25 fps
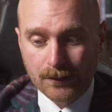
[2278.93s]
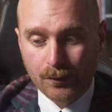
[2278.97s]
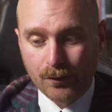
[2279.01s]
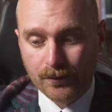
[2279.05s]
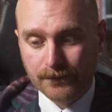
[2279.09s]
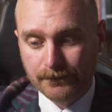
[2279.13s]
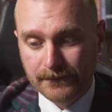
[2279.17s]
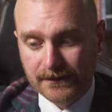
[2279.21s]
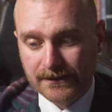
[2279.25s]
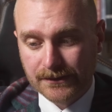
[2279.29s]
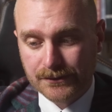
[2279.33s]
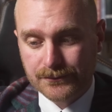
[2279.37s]

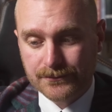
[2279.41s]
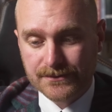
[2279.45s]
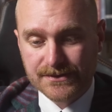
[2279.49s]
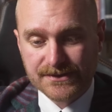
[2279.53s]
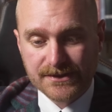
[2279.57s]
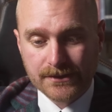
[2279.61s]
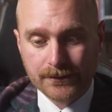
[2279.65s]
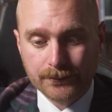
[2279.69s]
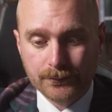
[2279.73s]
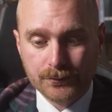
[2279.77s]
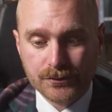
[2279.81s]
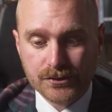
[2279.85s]
on military
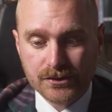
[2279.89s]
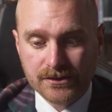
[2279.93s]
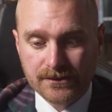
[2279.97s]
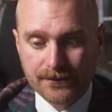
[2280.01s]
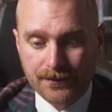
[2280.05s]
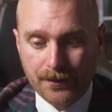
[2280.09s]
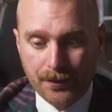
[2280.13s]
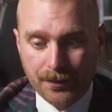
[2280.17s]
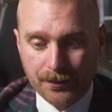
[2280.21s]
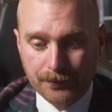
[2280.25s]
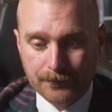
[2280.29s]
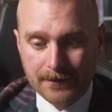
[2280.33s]
solution to
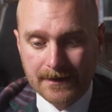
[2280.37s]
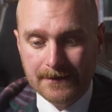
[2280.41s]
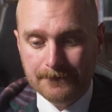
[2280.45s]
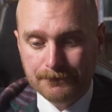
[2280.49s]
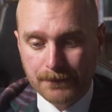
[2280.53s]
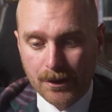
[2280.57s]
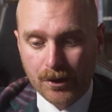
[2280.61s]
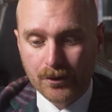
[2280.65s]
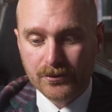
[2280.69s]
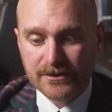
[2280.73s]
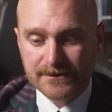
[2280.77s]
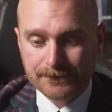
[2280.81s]
the threat
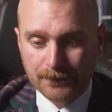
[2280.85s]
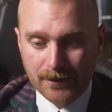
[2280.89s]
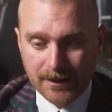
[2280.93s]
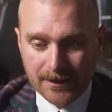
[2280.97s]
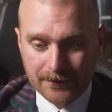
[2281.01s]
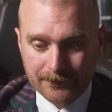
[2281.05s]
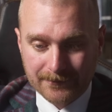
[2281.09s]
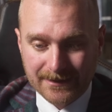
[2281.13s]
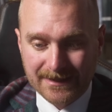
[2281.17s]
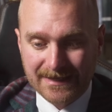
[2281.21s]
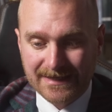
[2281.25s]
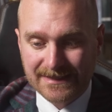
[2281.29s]
posed by
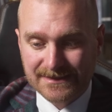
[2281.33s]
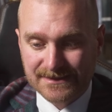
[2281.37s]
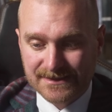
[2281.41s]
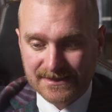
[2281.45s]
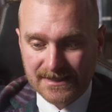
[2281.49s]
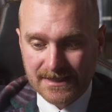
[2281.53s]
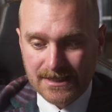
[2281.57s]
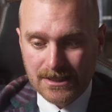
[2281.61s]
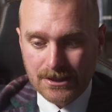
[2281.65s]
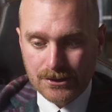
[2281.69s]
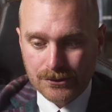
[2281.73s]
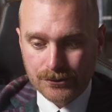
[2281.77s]
Iran's
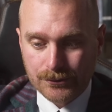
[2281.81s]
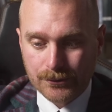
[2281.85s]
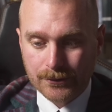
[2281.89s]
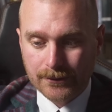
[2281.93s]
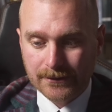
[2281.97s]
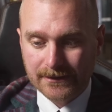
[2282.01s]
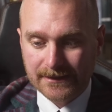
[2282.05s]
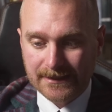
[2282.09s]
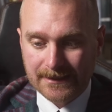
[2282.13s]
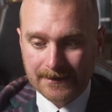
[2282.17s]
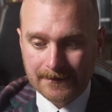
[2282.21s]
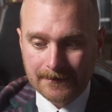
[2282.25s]

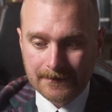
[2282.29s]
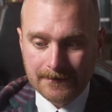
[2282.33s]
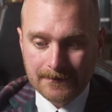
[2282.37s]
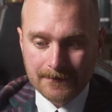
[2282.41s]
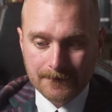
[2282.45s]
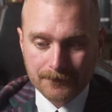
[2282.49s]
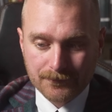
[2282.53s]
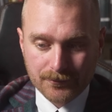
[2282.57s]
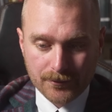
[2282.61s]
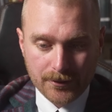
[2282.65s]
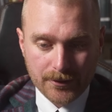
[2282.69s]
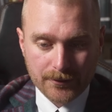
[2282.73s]
nuclear
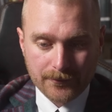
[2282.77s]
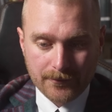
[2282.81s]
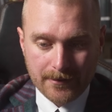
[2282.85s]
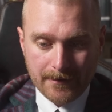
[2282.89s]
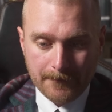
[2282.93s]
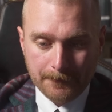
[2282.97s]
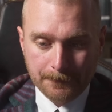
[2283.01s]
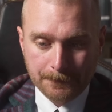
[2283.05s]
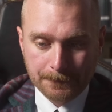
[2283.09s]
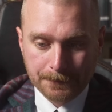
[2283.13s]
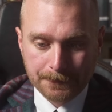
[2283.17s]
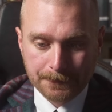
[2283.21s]
program.